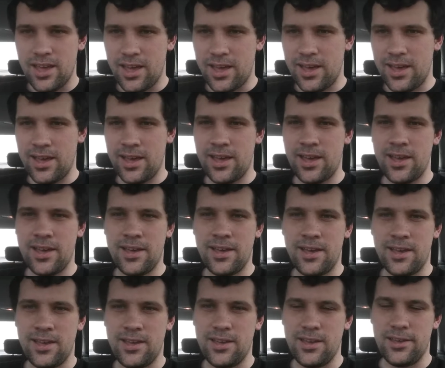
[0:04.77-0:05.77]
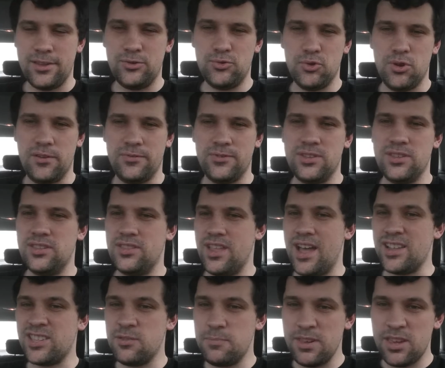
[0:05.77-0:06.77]
Adrift.
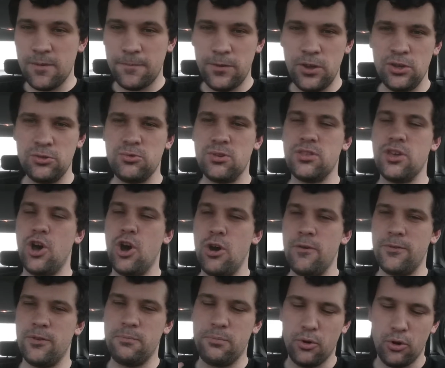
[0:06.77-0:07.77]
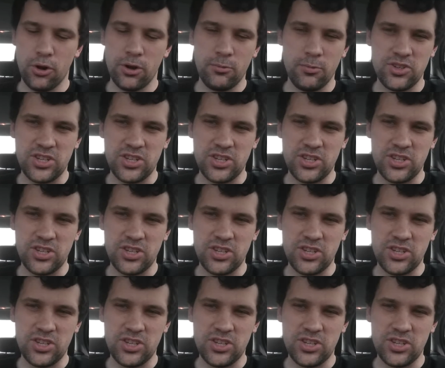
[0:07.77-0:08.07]
Not to be confused with Overboard,